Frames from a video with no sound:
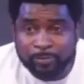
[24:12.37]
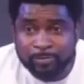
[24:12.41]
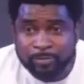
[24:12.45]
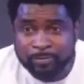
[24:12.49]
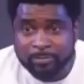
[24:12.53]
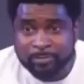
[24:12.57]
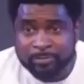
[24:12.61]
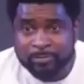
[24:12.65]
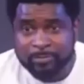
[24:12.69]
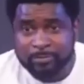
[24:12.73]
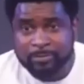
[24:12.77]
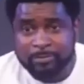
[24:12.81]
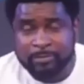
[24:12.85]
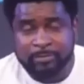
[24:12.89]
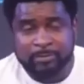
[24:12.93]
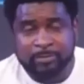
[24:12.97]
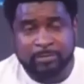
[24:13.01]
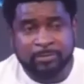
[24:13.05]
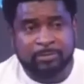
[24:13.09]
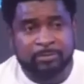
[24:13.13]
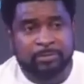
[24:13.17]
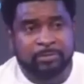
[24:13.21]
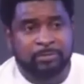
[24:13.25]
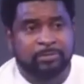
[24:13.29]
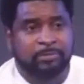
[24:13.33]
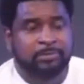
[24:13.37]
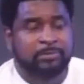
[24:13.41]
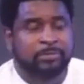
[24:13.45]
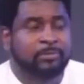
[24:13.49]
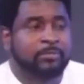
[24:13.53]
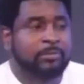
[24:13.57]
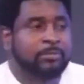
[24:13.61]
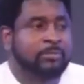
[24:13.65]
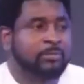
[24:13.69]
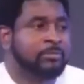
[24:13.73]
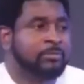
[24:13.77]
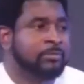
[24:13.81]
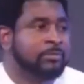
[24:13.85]

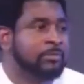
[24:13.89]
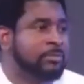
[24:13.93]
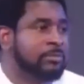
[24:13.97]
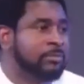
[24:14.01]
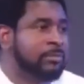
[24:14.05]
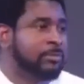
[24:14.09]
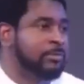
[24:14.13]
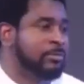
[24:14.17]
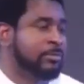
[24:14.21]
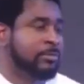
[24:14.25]
(no one is talking)